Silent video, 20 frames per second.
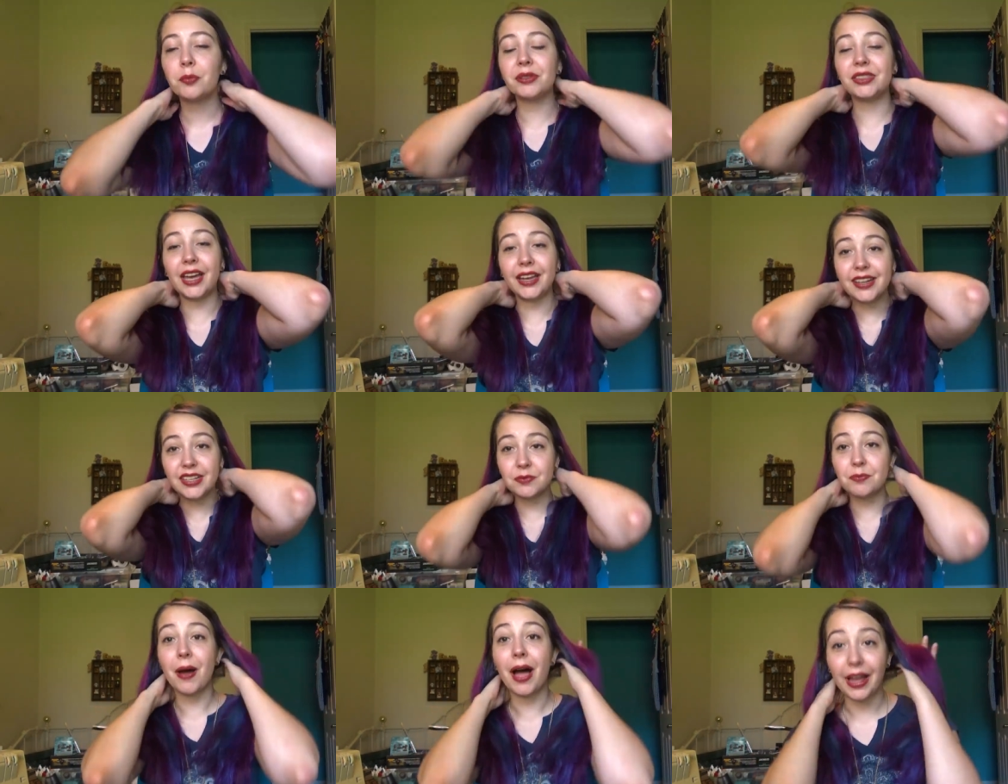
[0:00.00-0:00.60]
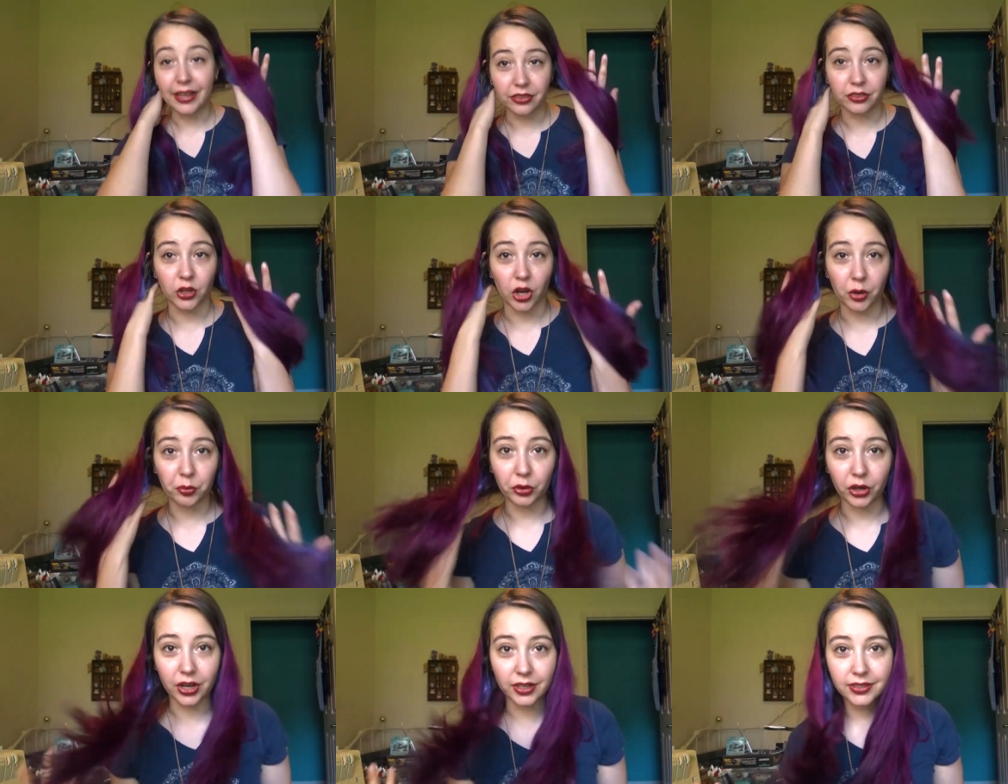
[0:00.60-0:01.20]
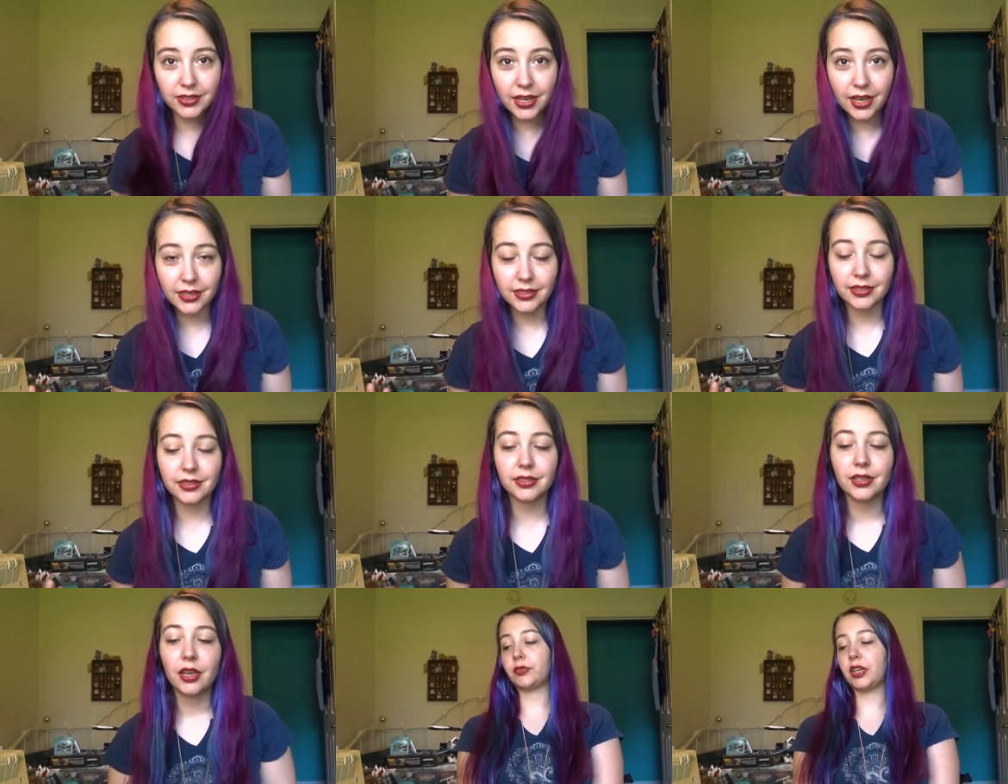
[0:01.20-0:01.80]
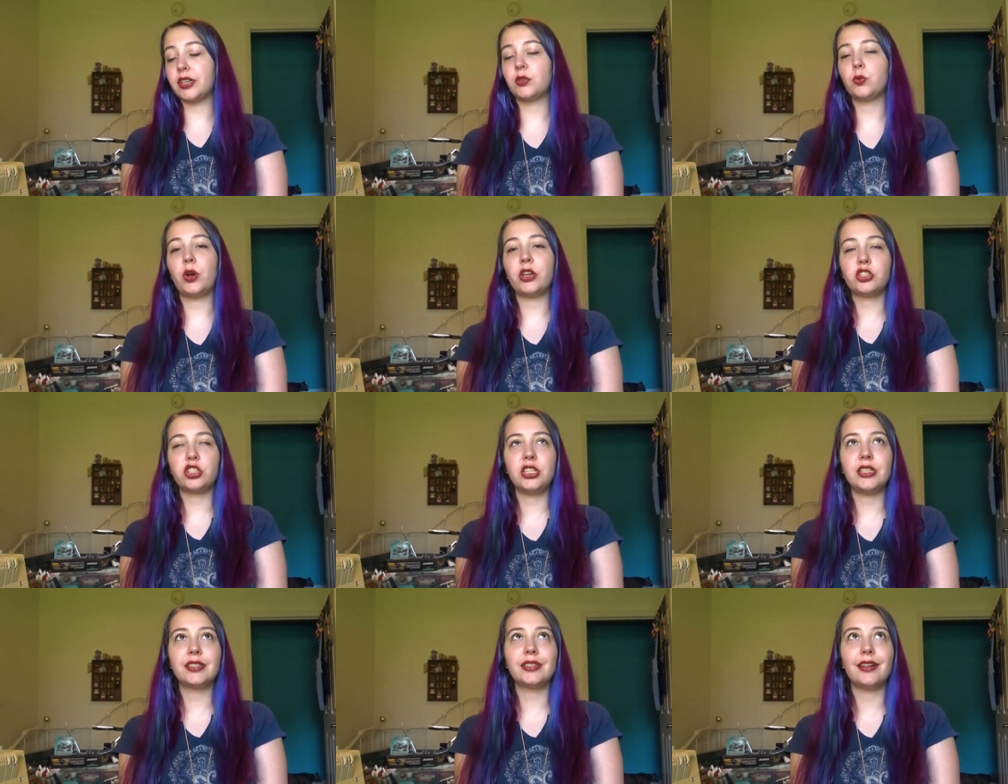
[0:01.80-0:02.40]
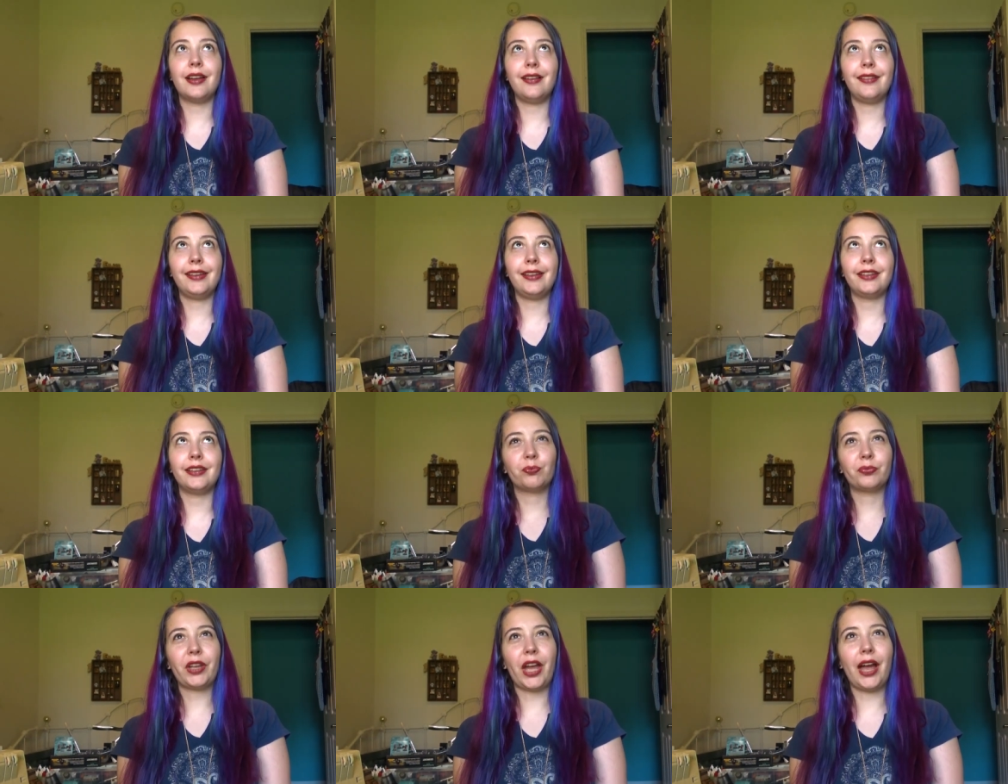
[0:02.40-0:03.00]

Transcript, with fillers: but that is is my thought process. Because while she's not,